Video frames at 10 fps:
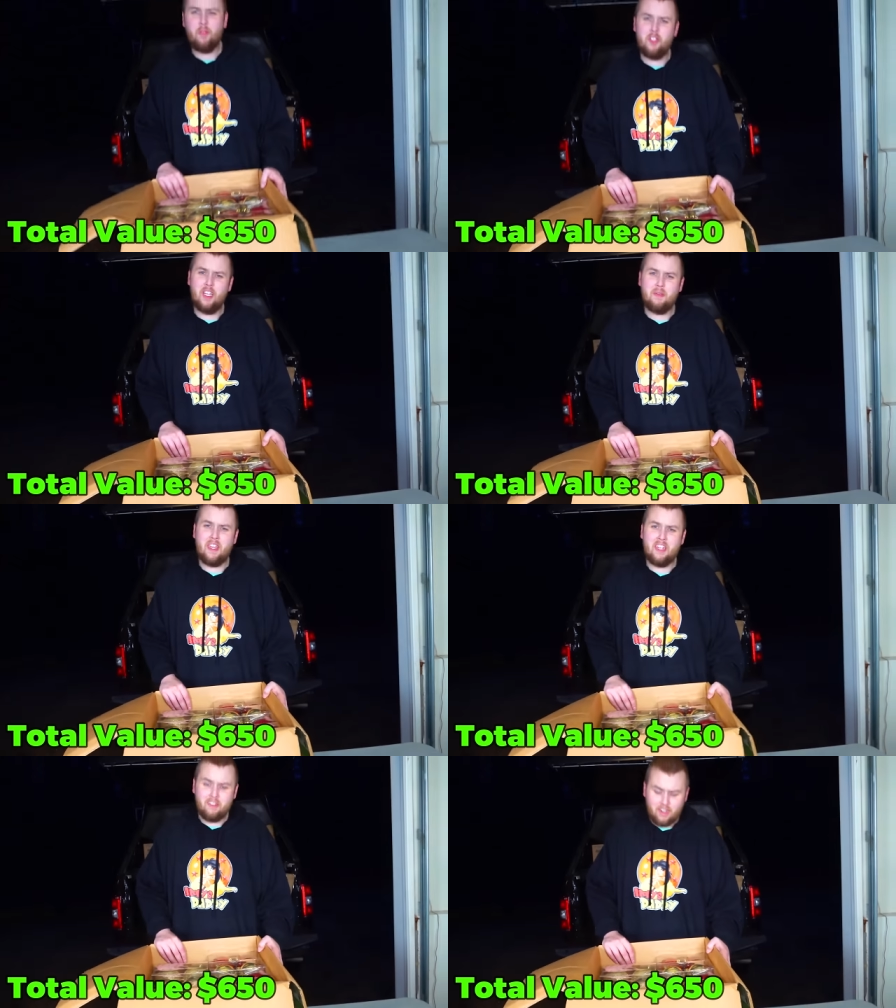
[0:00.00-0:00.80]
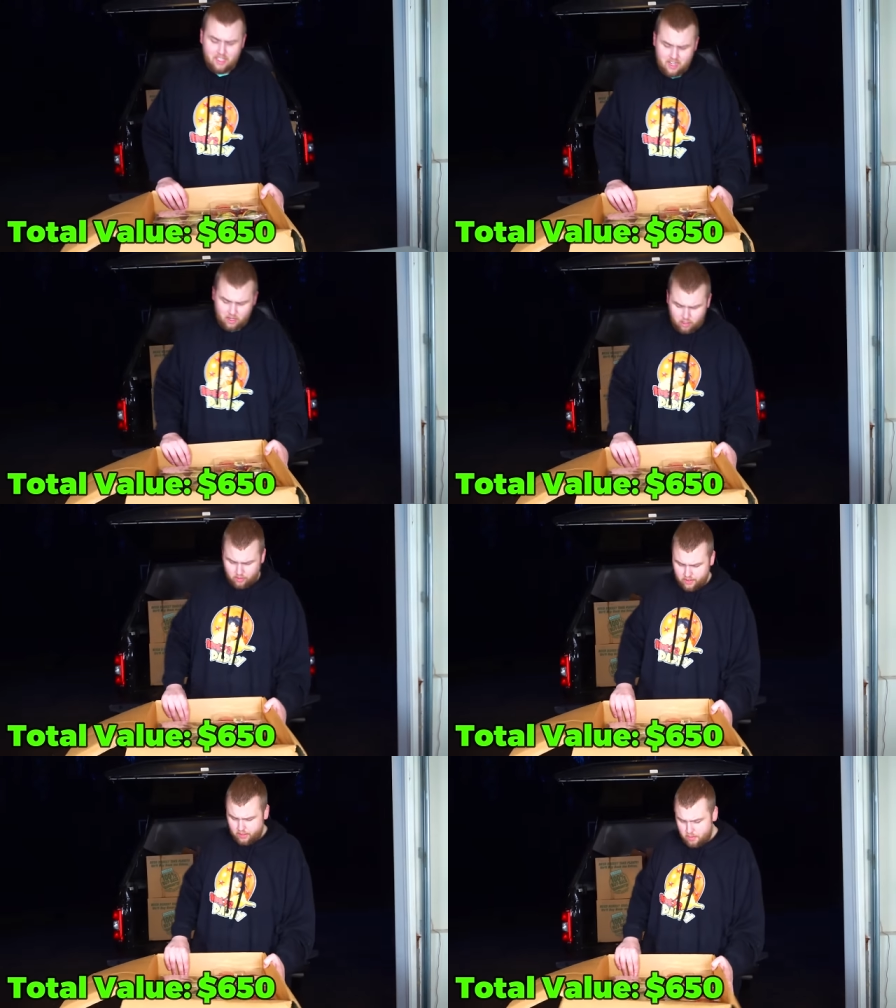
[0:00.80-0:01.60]
would you guys be interested in
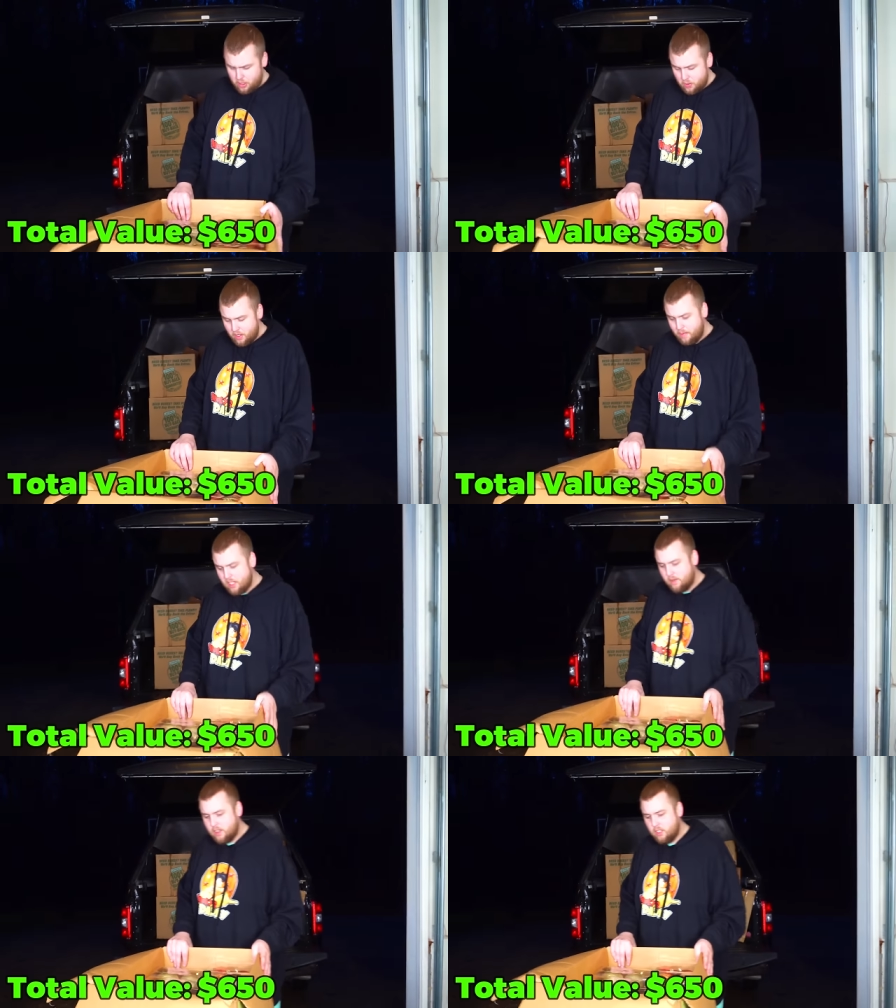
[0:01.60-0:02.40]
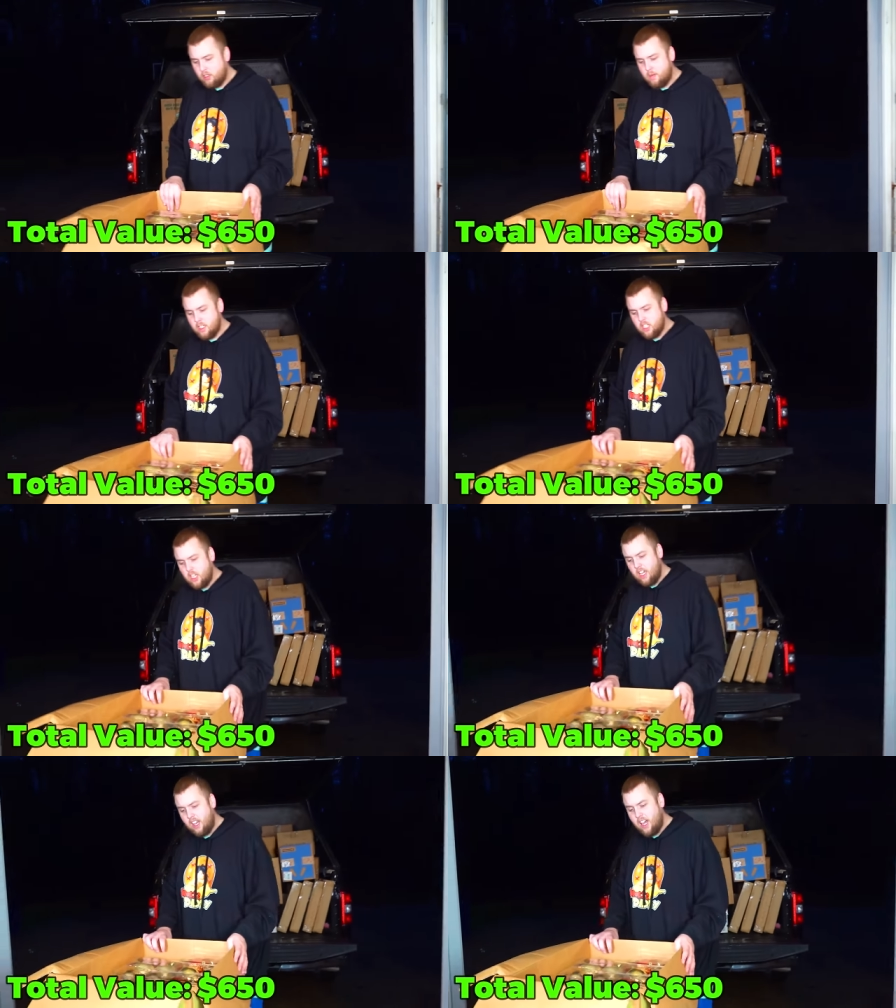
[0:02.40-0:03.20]
Christmas ornaments if I sold them as a
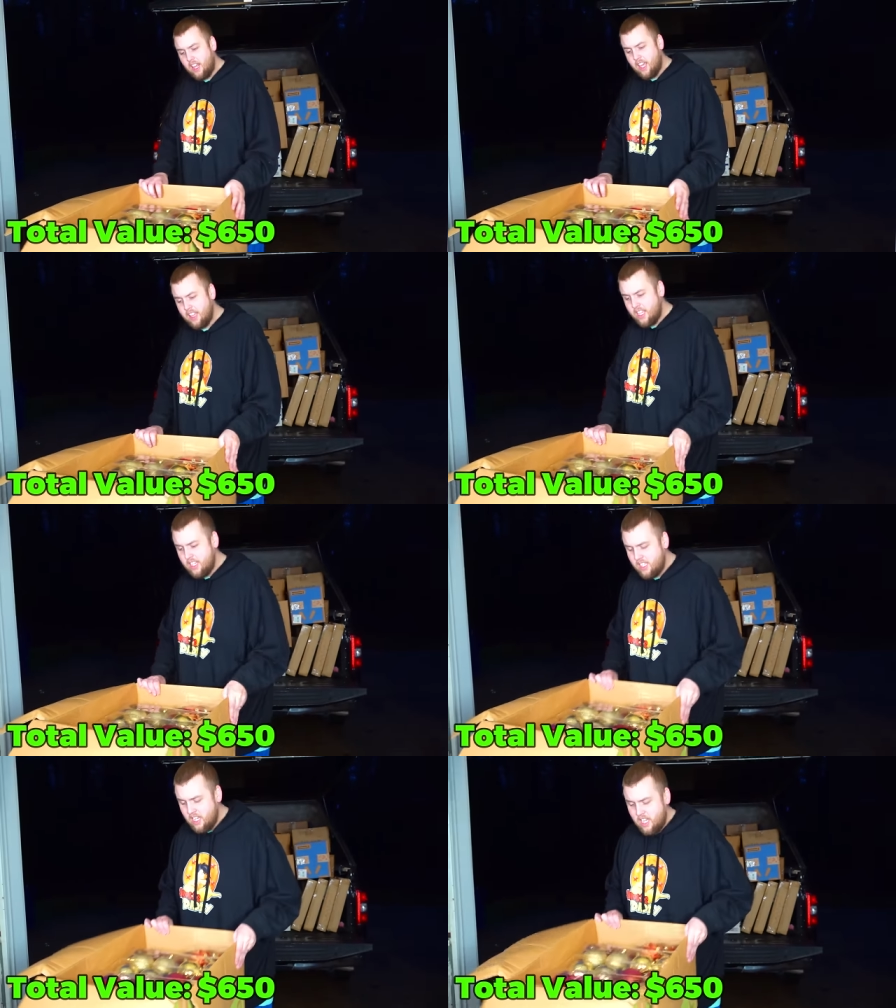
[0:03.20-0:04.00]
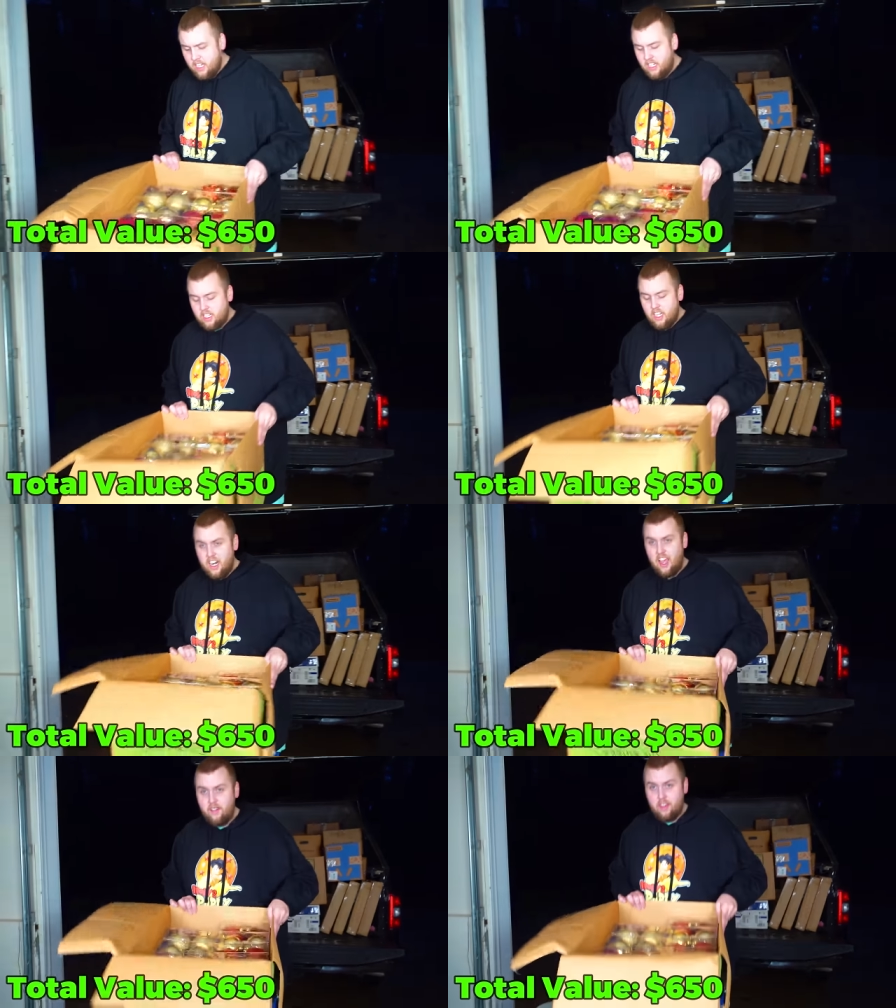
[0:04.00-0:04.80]
giant lot like this? It's not
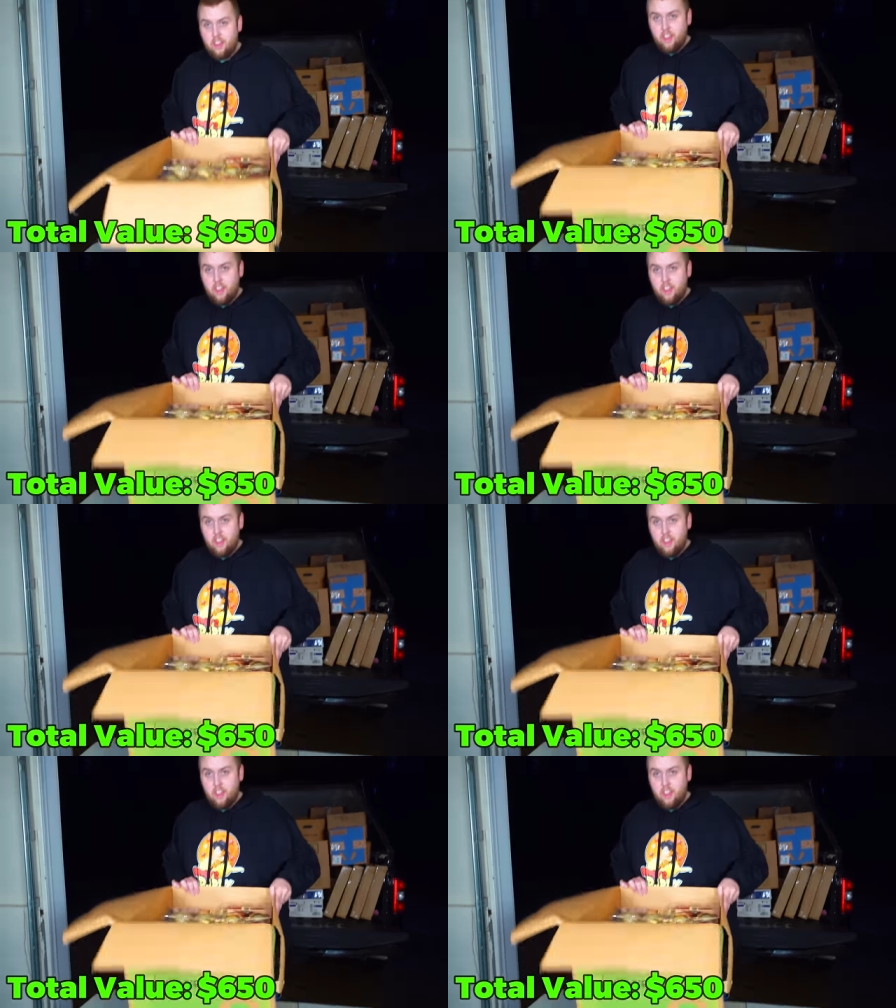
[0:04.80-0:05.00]
heavy,